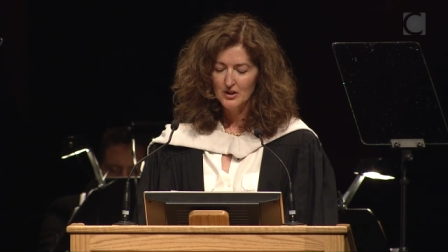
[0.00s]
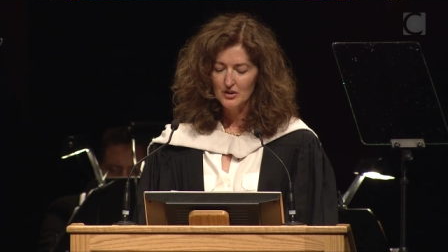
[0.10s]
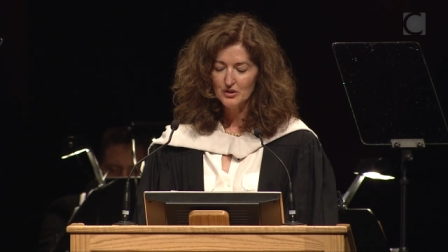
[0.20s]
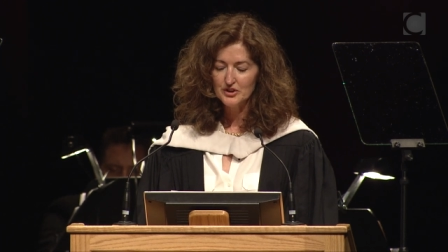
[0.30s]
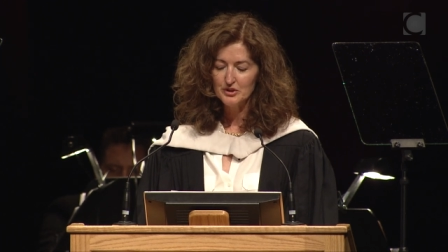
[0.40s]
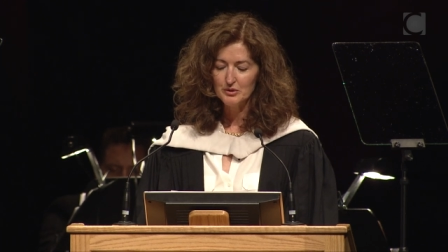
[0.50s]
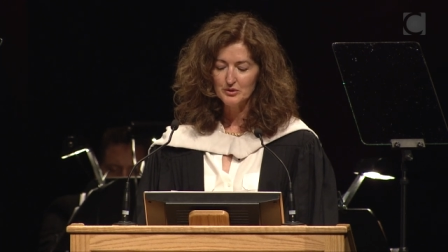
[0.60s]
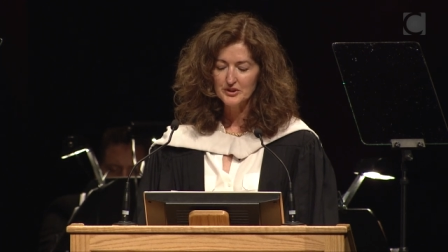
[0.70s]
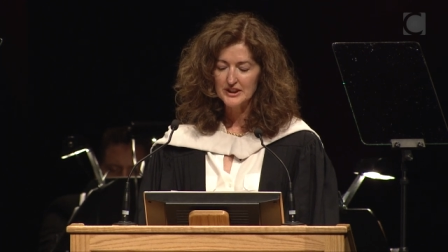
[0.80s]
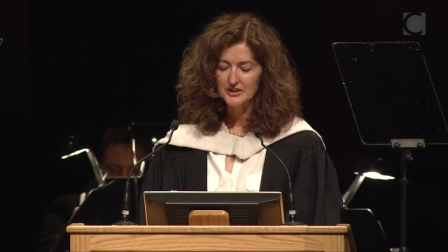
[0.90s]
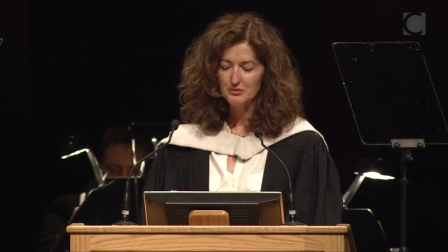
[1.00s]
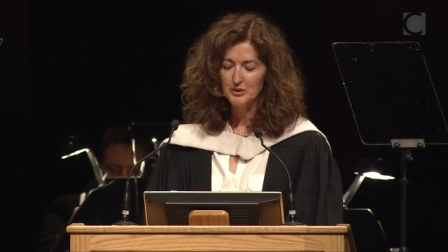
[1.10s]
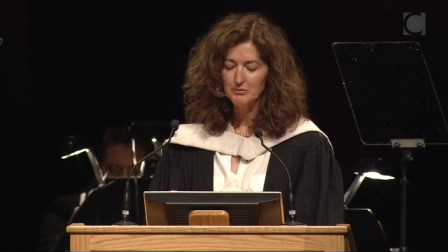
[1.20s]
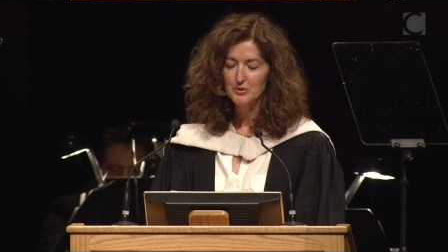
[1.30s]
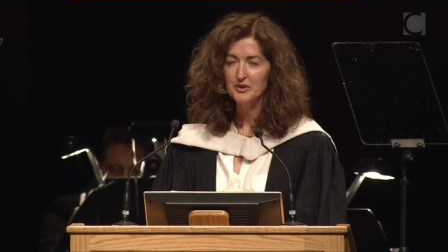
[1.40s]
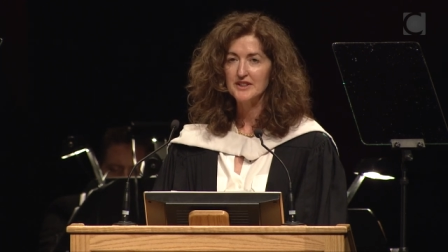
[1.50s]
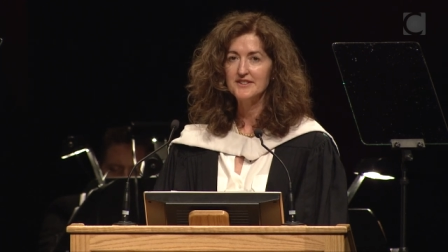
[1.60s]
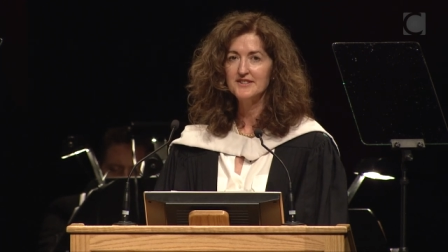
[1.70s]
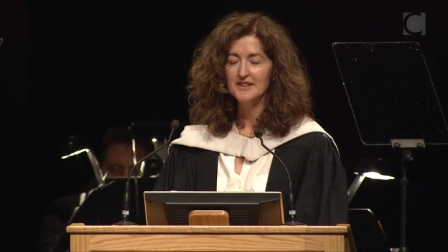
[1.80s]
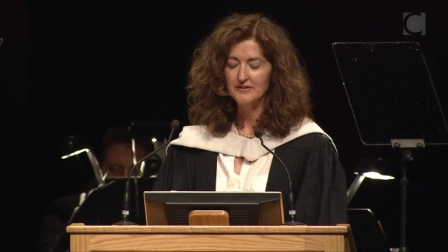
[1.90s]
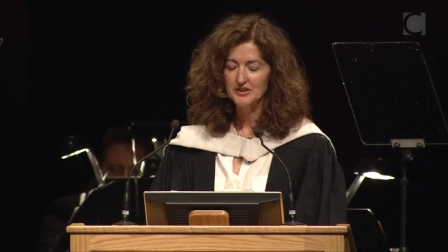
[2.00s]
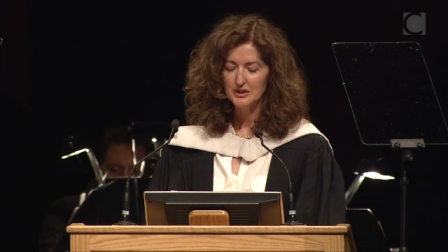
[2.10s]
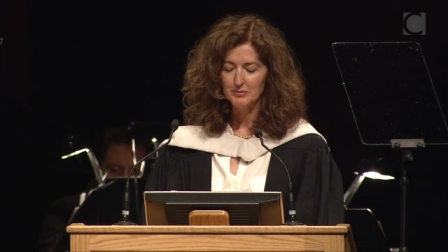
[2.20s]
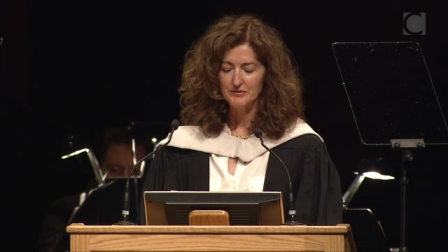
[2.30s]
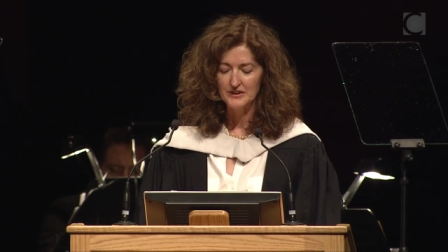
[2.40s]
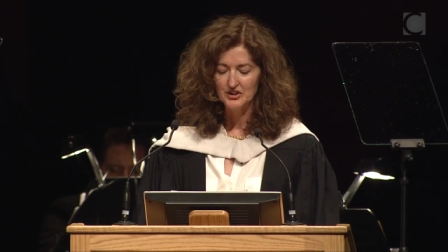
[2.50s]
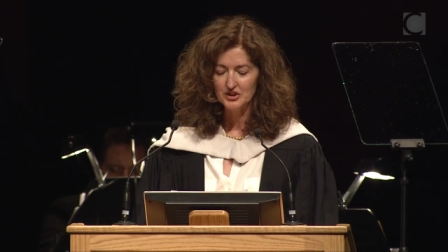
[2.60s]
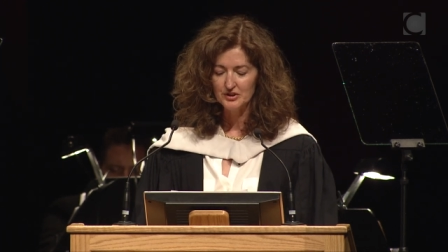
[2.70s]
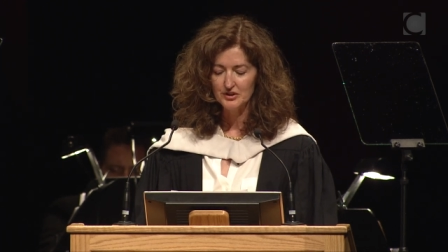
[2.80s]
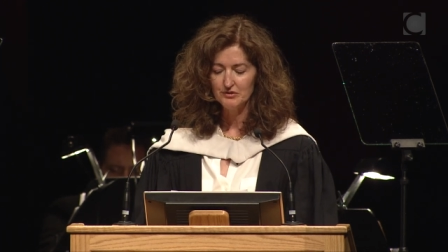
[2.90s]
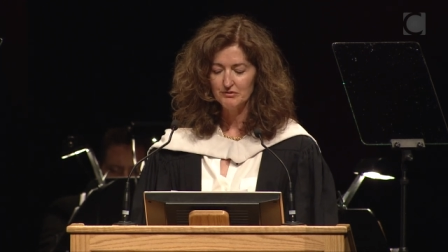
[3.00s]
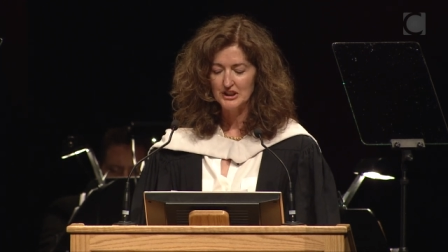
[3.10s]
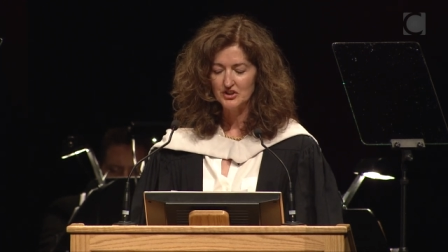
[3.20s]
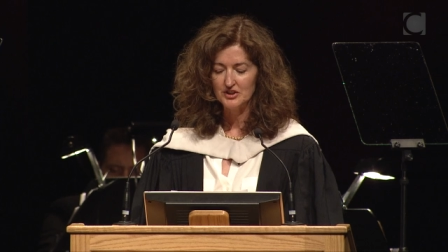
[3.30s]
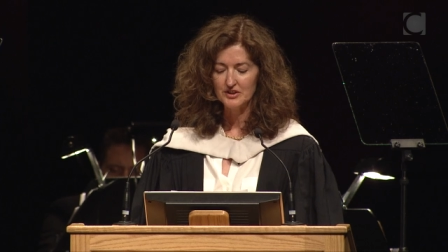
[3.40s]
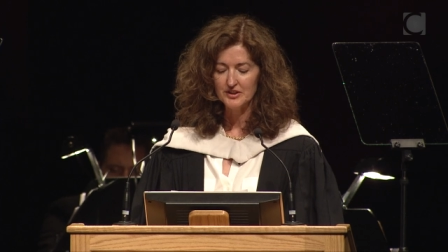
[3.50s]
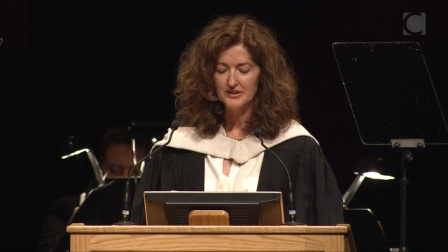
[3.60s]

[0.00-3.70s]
All told, he has won more than 70 provincial, regional,